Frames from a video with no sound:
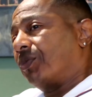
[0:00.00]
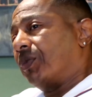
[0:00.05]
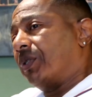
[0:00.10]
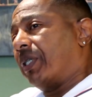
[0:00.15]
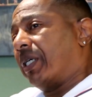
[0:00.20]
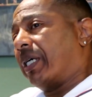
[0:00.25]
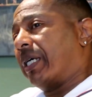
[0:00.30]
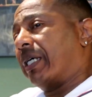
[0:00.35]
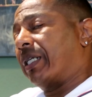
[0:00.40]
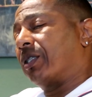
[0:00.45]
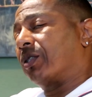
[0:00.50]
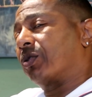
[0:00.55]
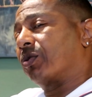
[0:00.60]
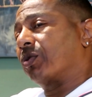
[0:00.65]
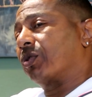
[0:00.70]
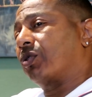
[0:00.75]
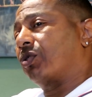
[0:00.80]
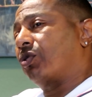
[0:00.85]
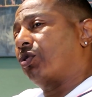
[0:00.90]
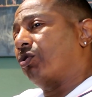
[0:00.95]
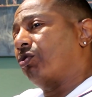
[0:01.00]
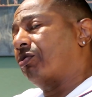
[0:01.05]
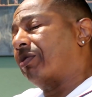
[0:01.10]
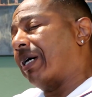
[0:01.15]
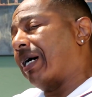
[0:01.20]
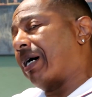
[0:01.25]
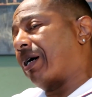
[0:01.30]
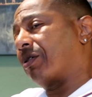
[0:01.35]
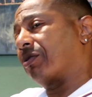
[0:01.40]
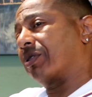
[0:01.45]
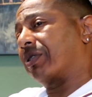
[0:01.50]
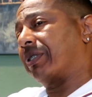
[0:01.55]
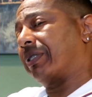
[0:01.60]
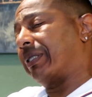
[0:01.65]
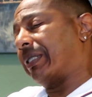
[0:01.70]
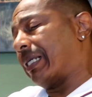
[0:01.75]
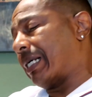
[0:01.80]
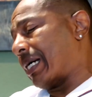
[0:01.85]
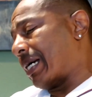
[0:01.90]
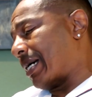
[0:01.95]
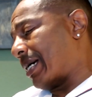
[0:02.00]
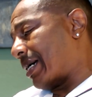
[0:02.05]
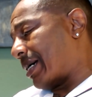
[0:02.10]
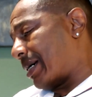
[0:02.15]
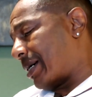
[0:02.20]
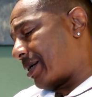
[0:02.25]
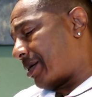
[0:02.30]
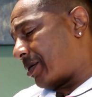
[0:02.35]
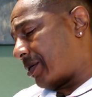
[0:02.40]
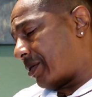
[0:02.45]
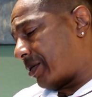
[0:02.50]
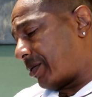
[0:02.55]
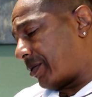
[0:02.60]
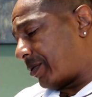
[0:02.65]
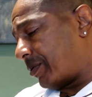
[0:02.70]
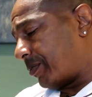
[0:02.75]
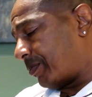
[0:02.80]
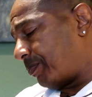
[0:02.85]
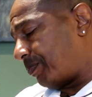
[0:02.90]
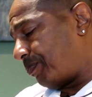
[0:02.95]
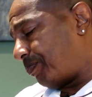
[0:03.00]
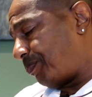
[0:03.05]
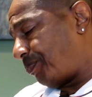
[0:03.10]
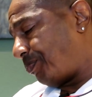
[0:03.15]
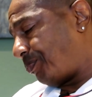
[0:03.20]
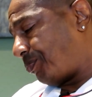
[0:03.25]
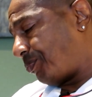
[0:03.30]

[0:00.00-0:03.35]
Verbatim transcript: Yeah, this was 2009. Um,